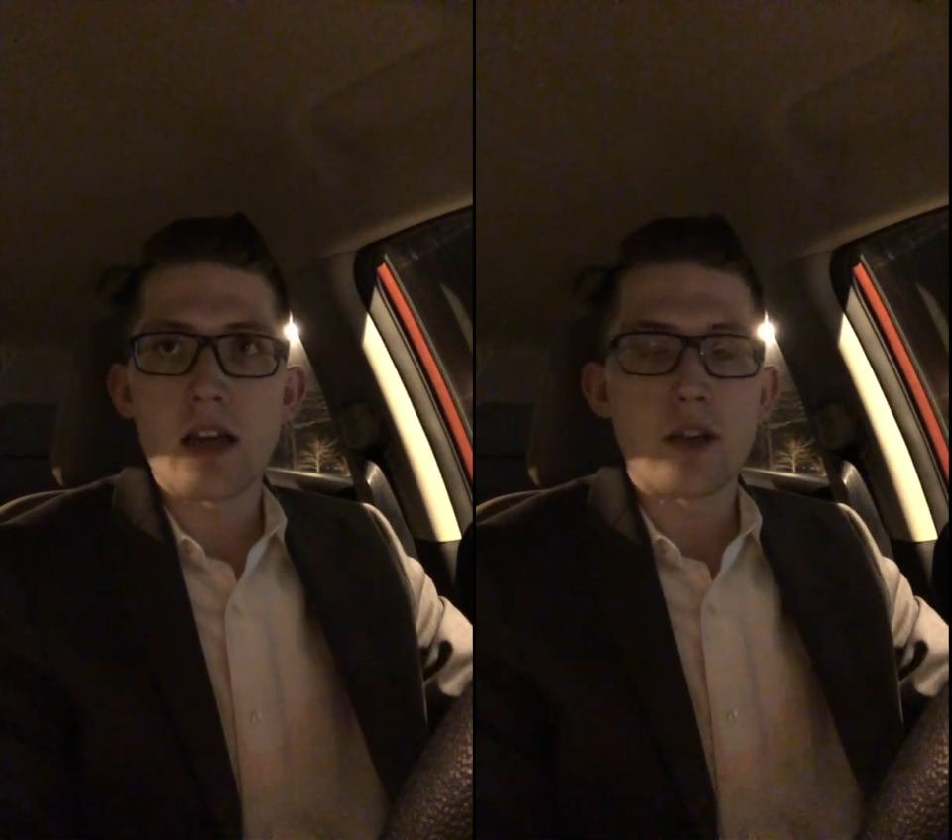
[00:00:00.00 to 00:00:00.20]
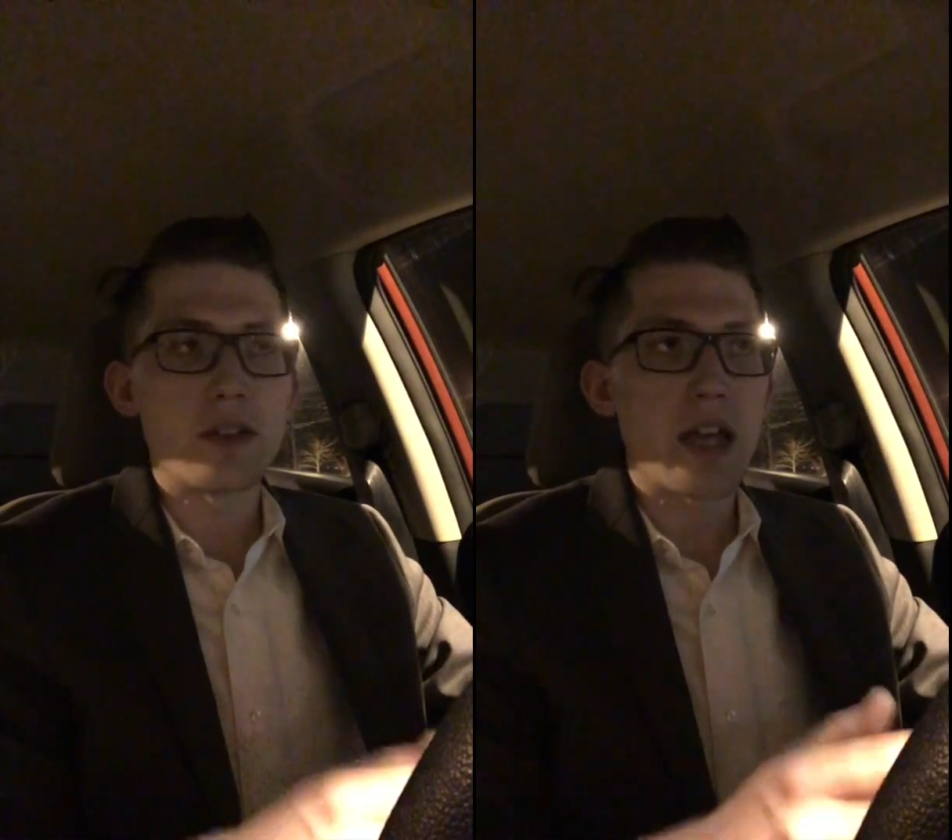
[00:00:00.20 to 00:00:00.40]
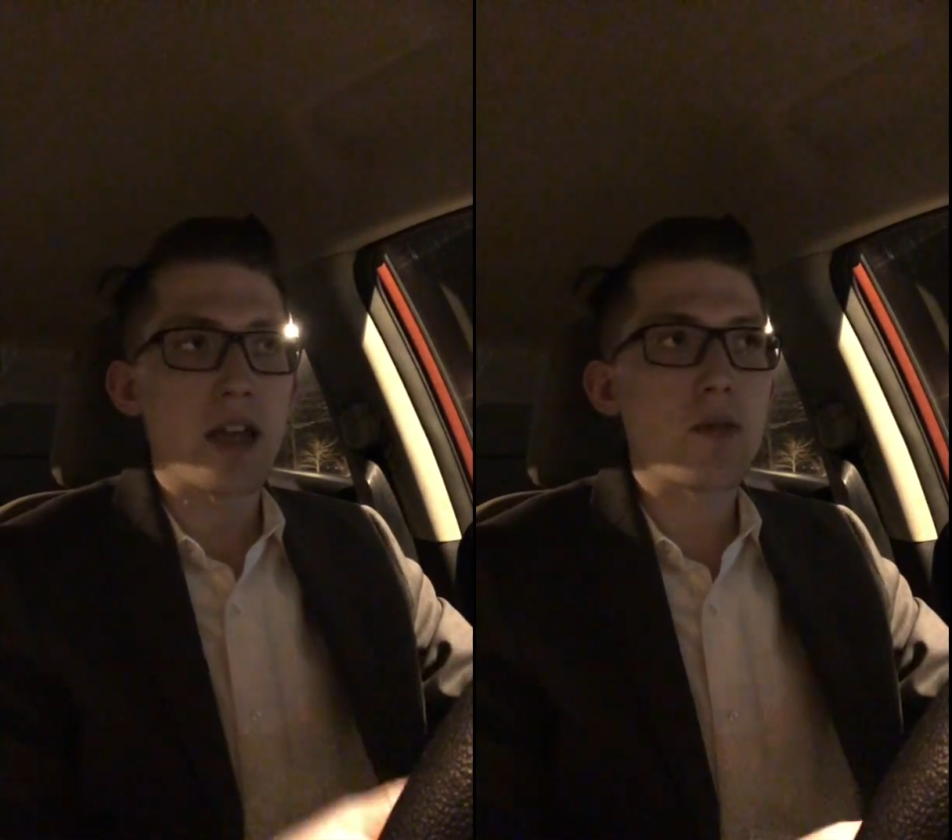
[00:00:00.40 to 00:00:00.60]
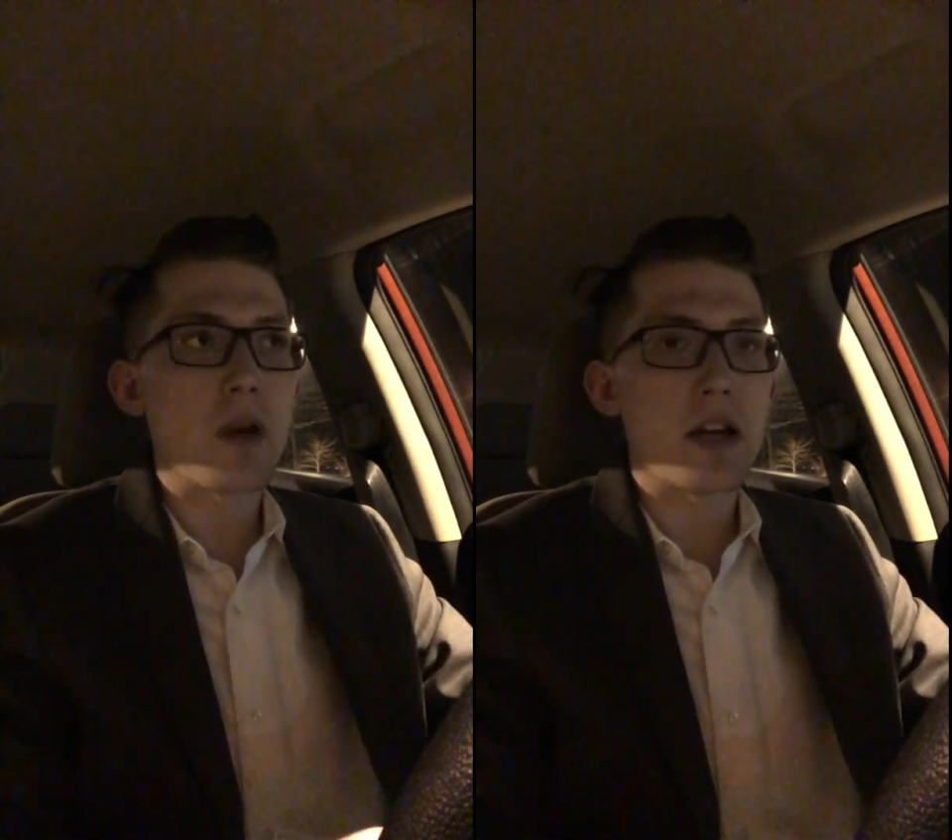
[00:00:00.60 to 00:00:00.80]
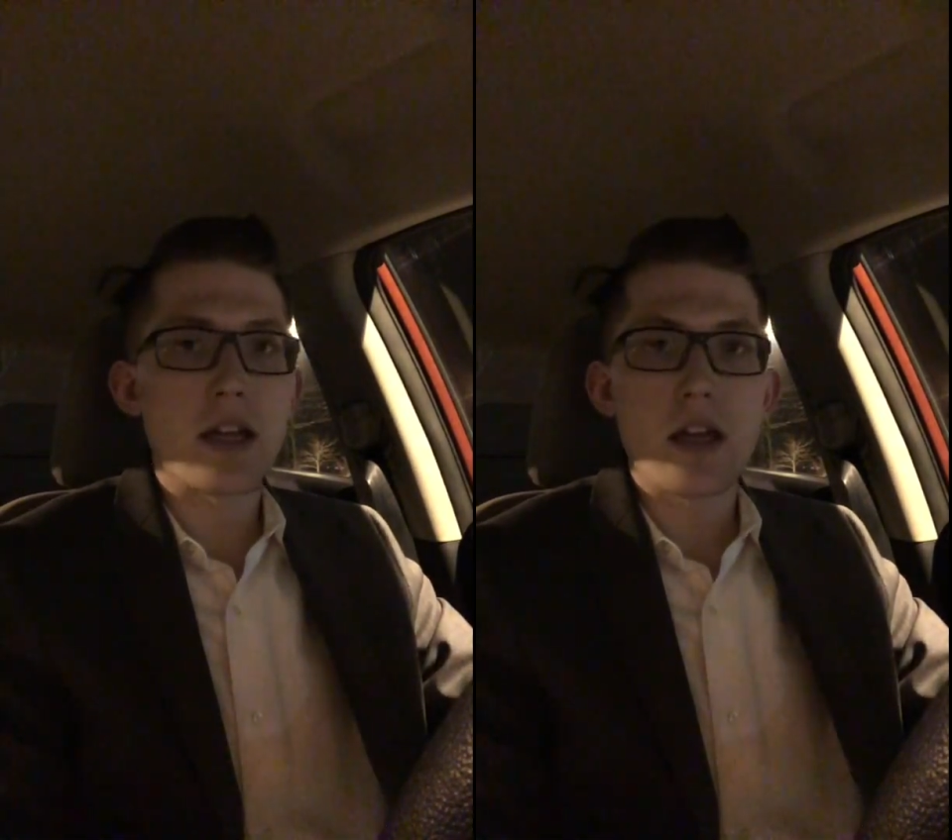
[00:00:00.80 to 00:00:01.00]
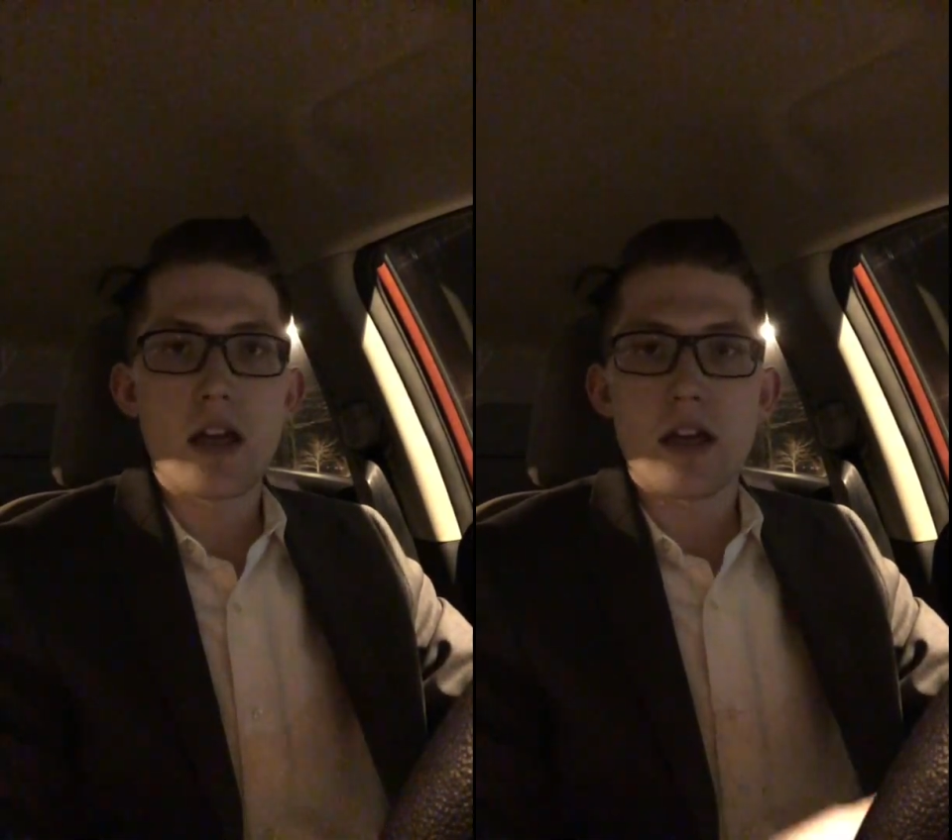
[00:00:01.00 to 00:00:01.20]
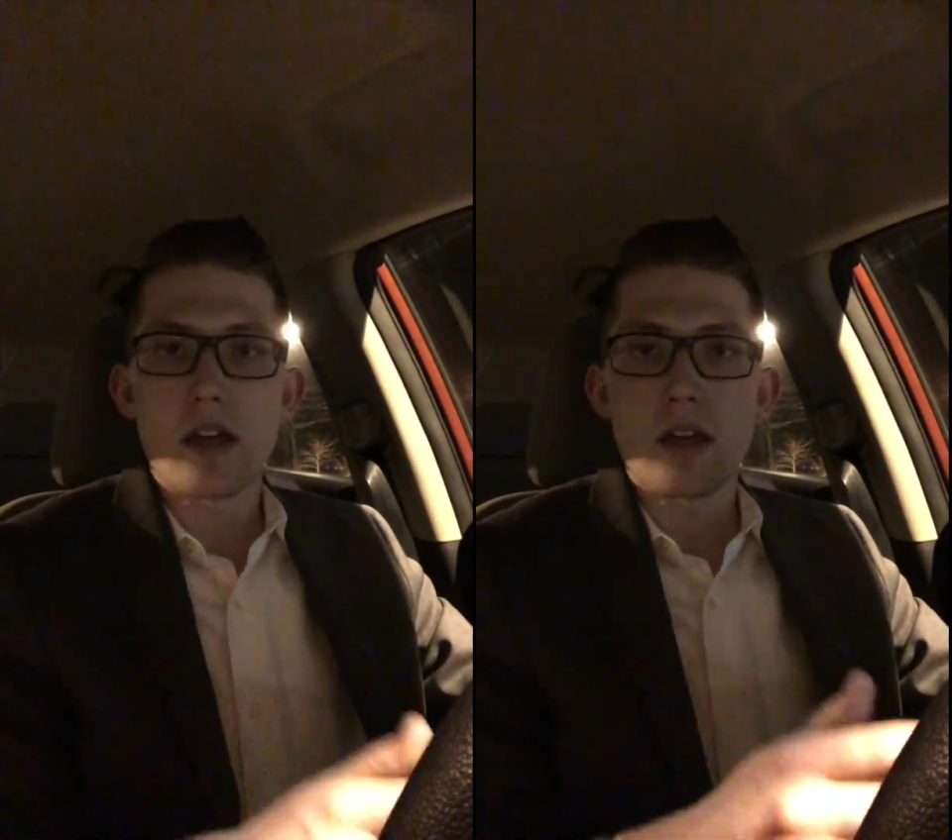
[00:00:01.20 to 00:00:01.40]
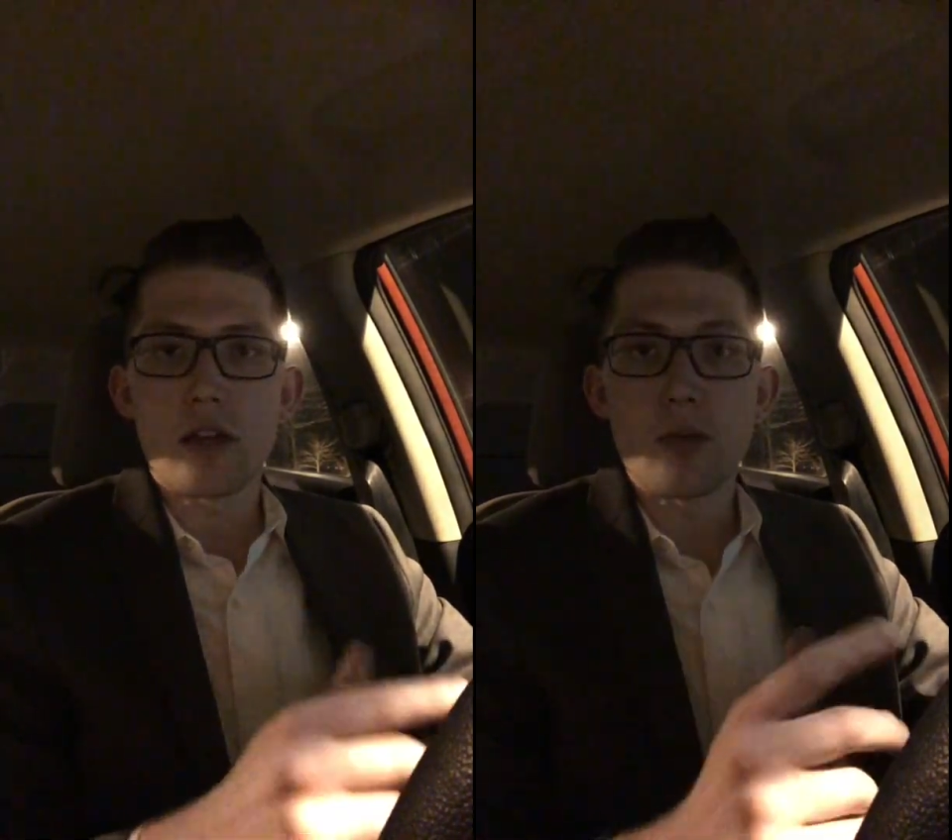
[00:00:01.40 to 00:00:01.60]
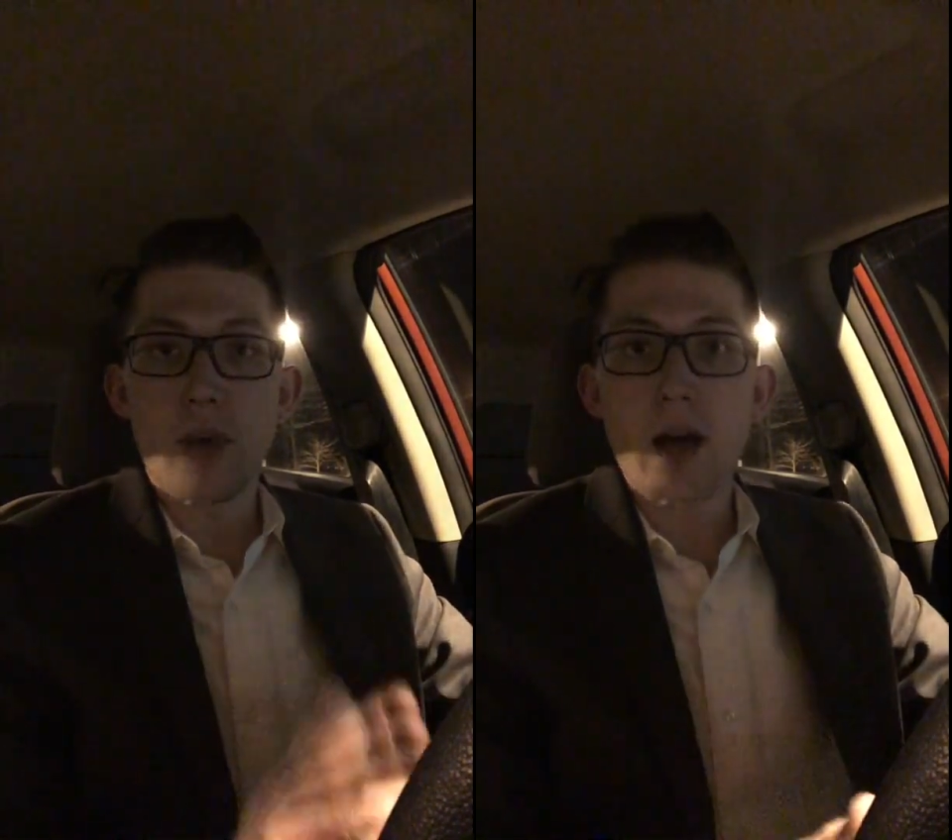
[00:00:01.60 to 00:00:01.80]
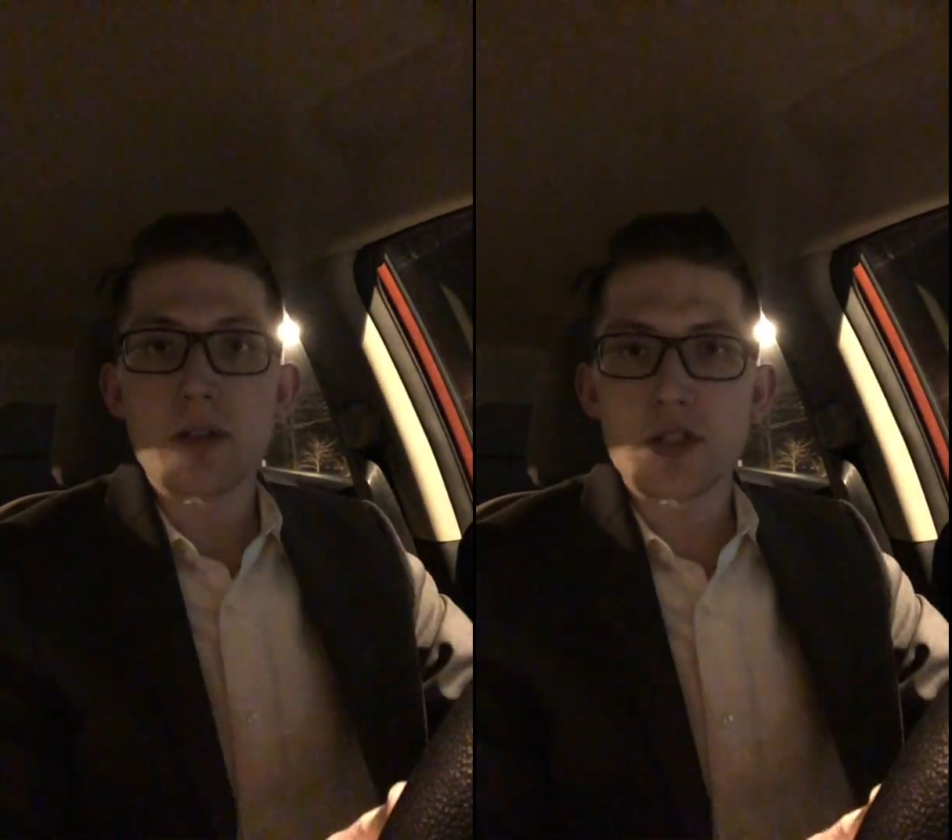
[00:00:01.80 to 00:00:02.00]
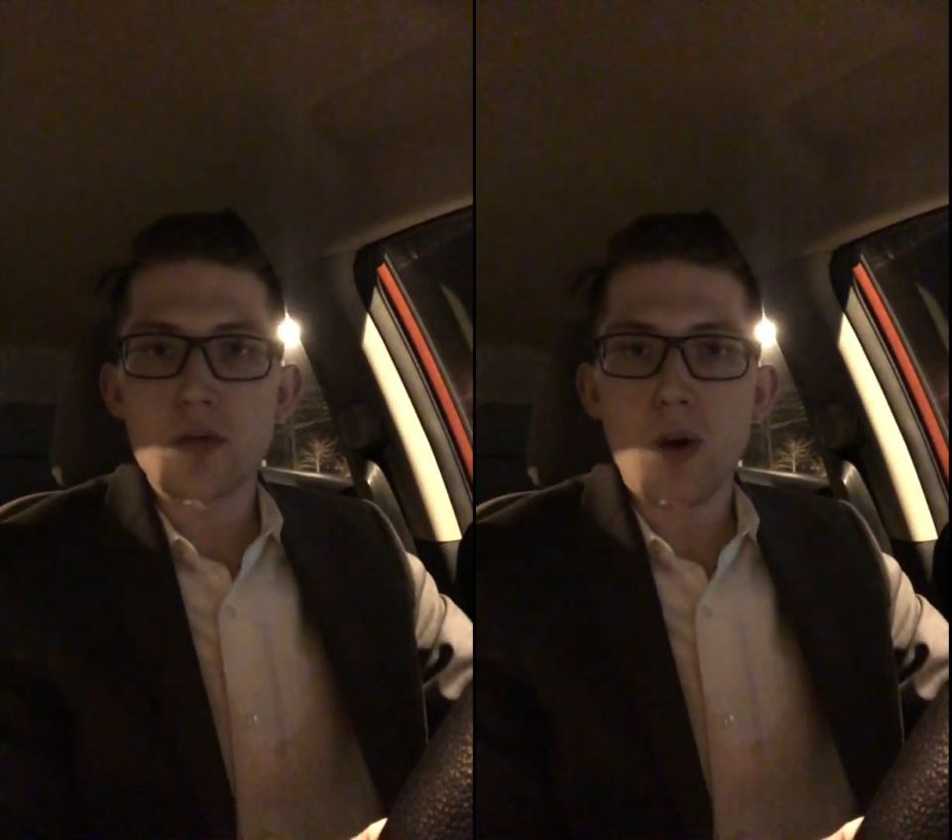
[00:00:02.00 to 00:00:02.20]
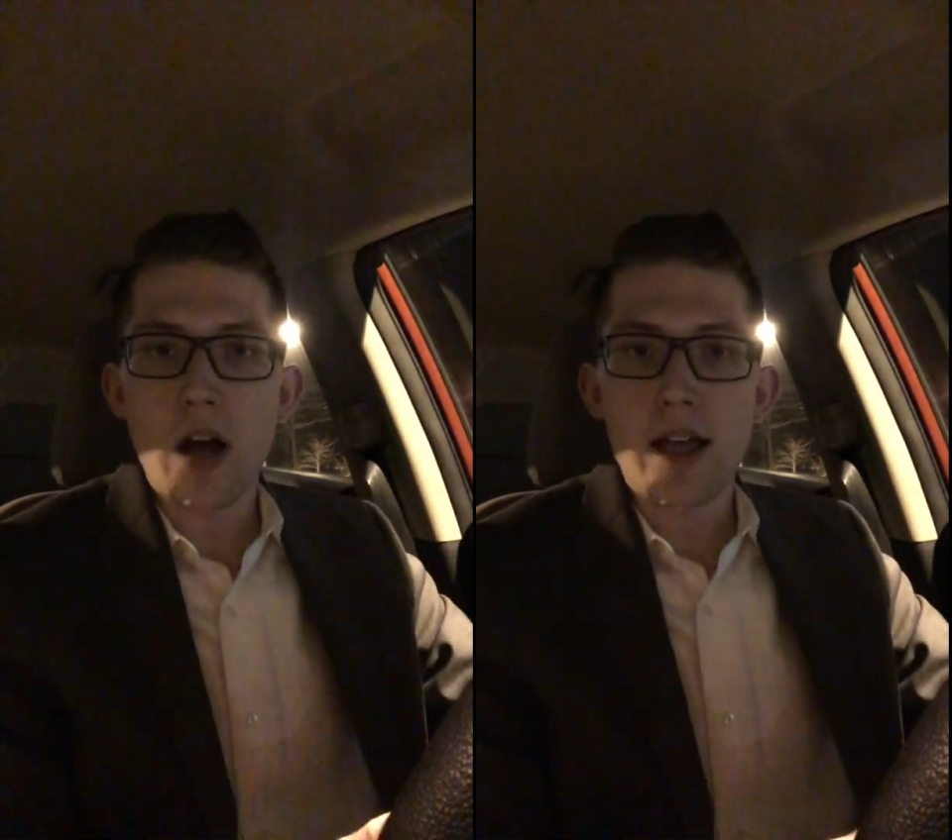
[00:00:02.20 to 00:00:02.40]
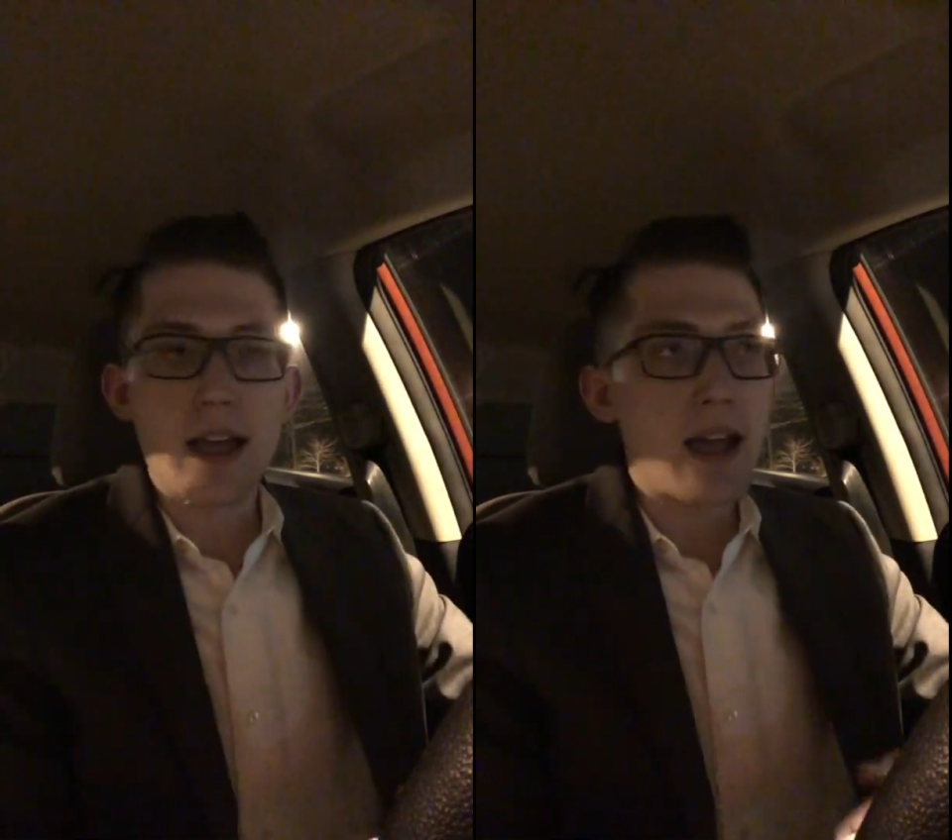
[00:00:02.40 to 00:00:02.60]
You take your money, you buy what you want,